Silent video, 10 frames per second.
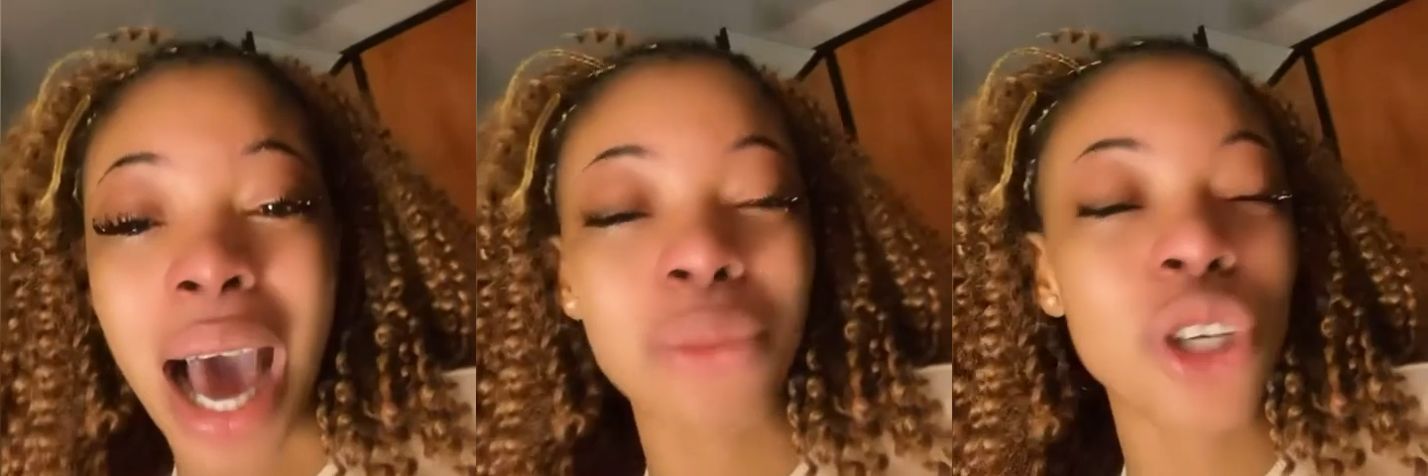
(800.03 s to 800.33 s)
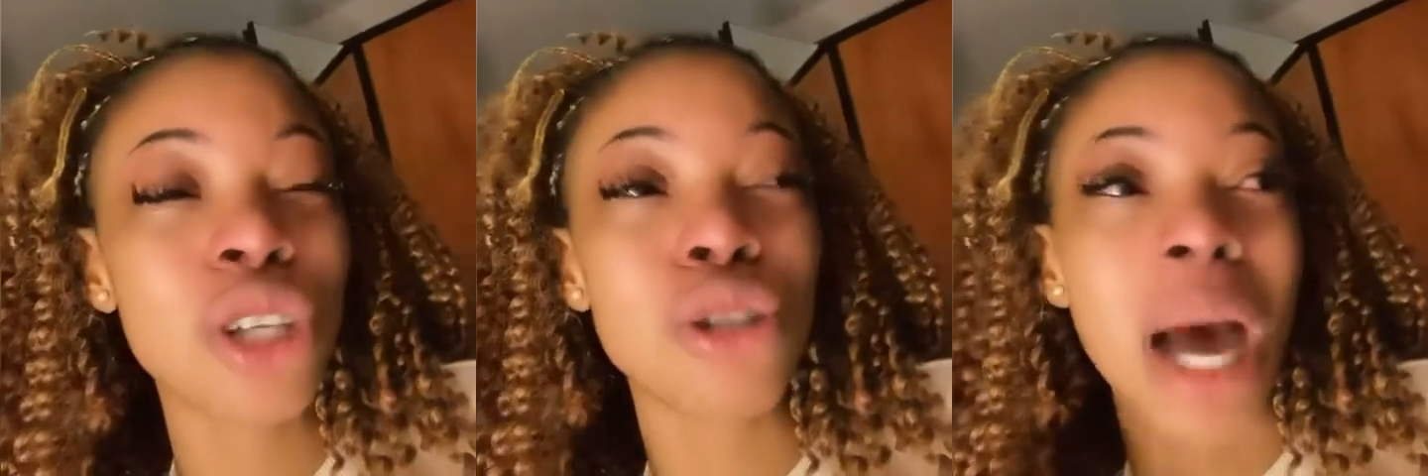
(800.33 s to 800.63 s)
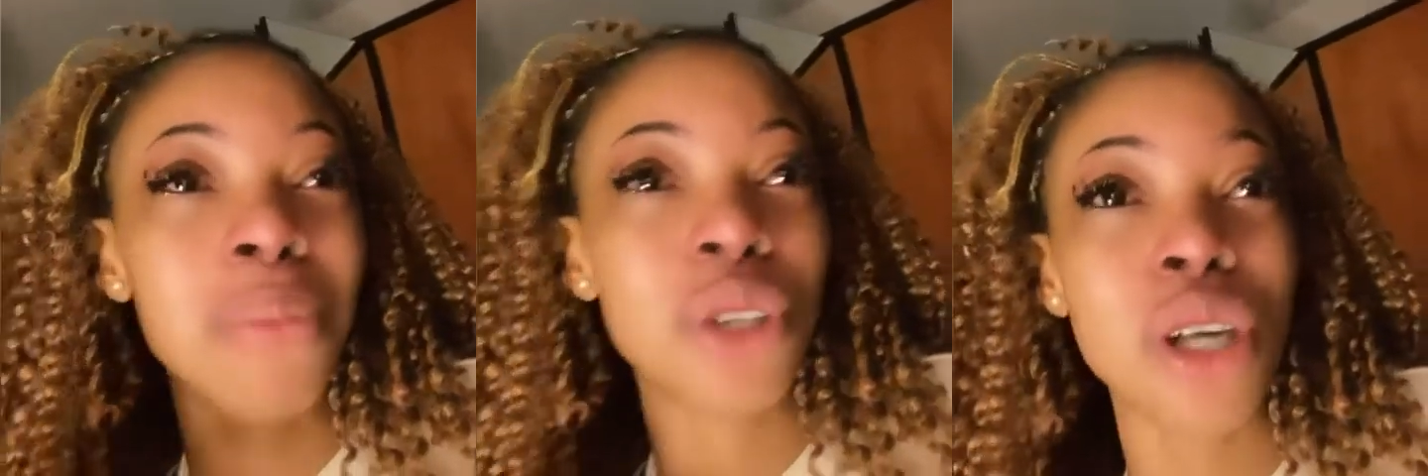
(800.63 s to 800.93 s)

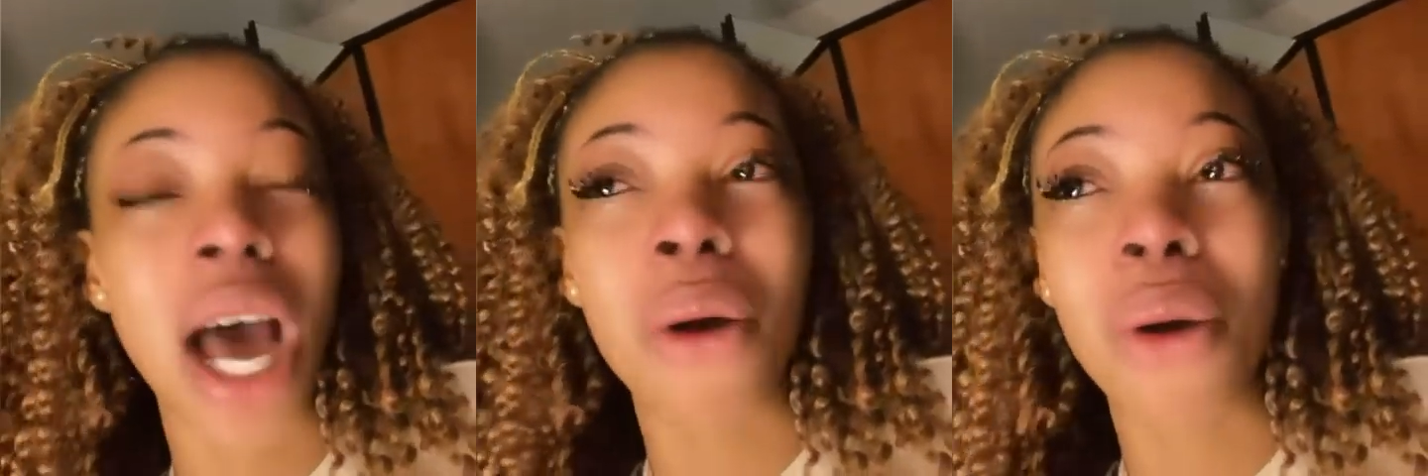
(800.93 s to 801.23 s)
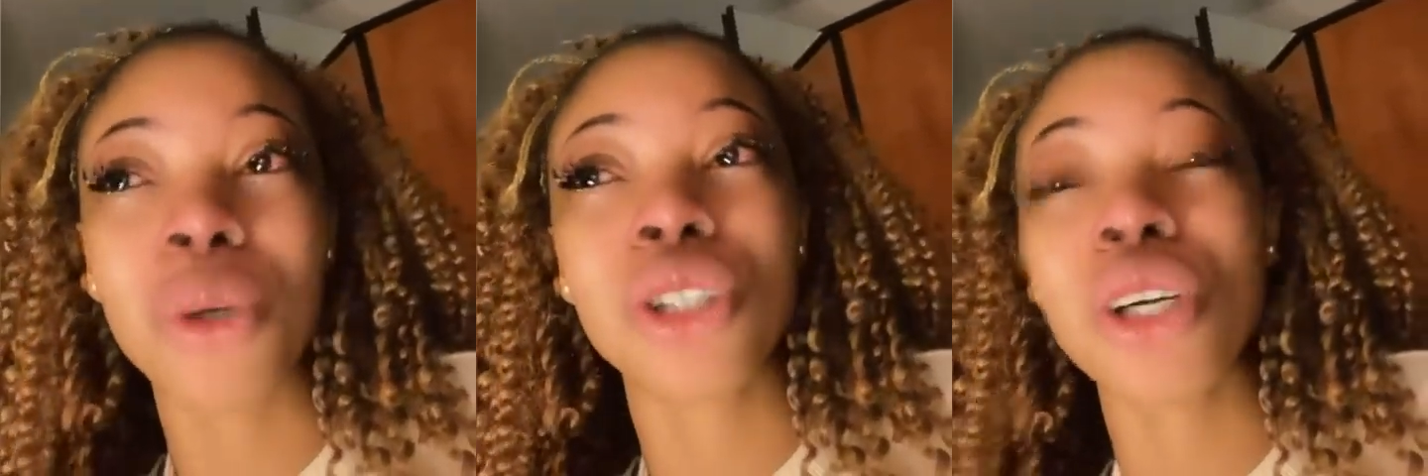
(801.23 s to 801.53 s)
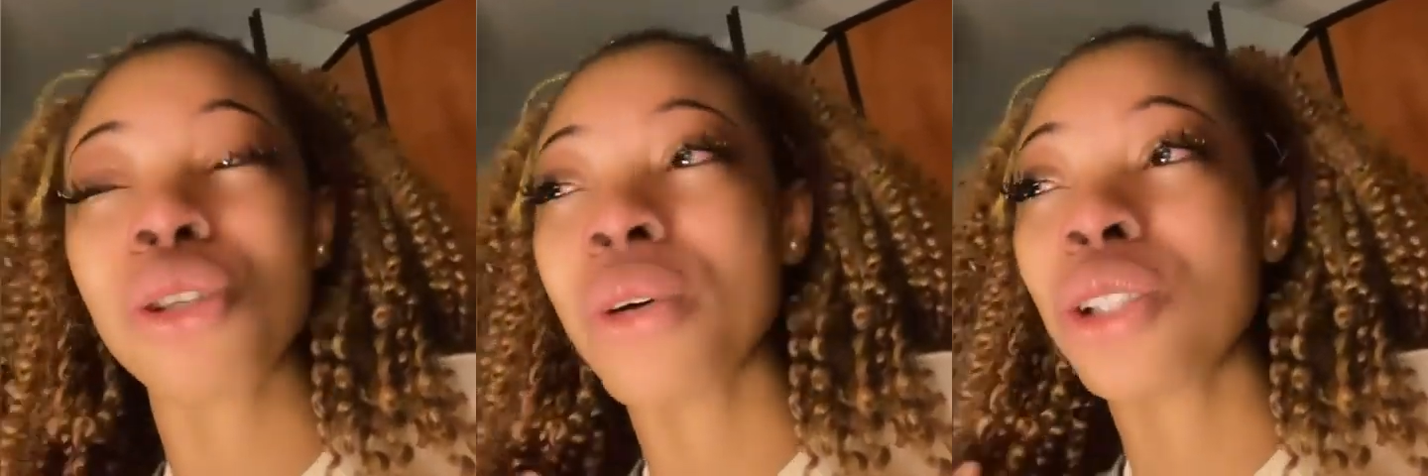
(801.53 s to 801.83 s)
I was
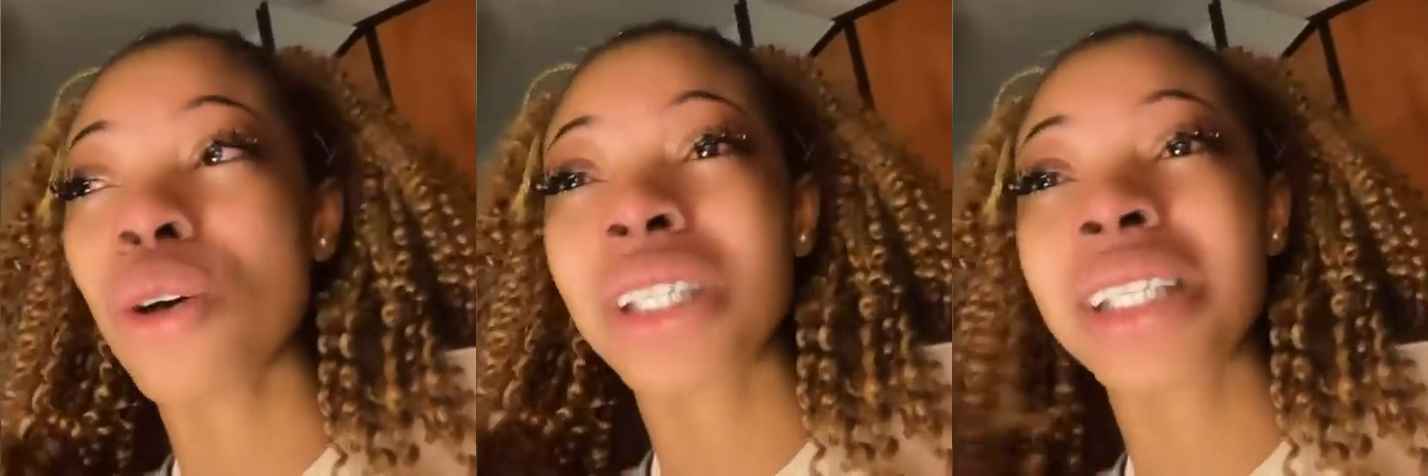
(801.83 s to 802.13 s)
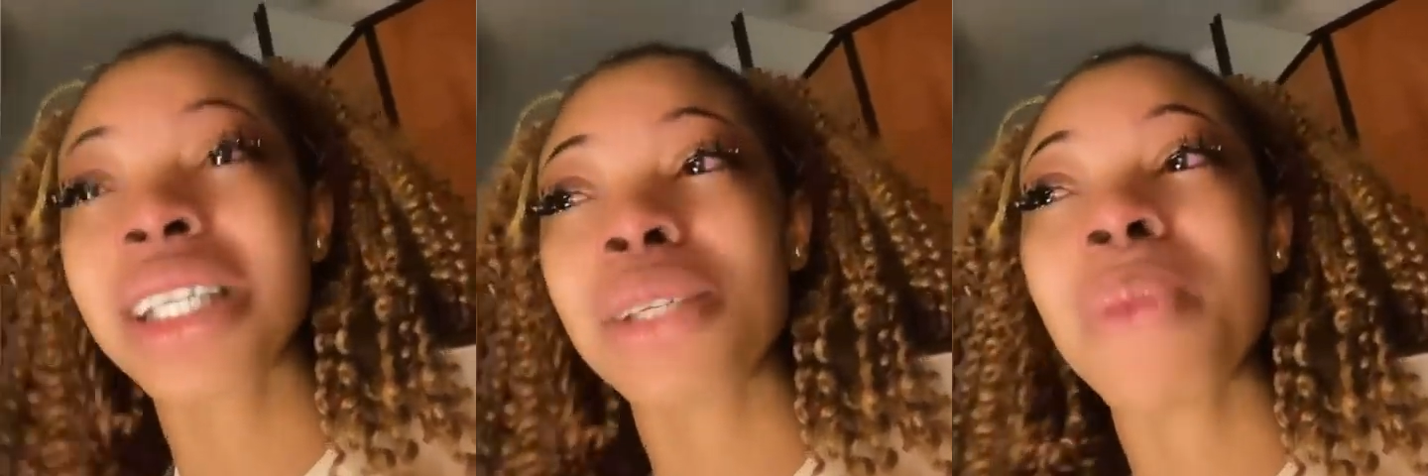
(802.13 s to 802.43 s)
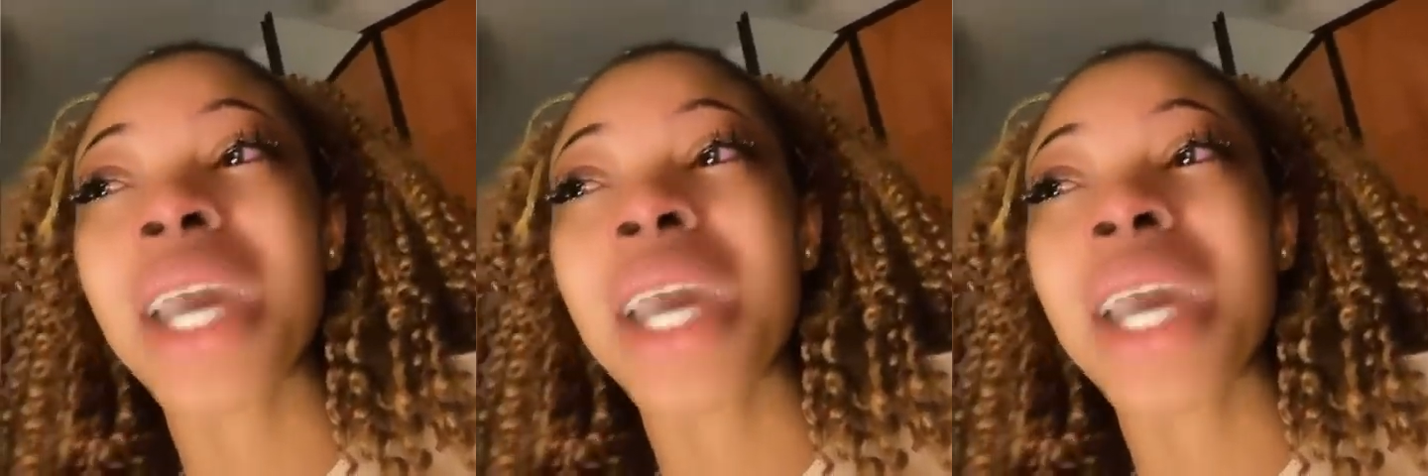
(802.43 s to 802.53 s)
just doing those things,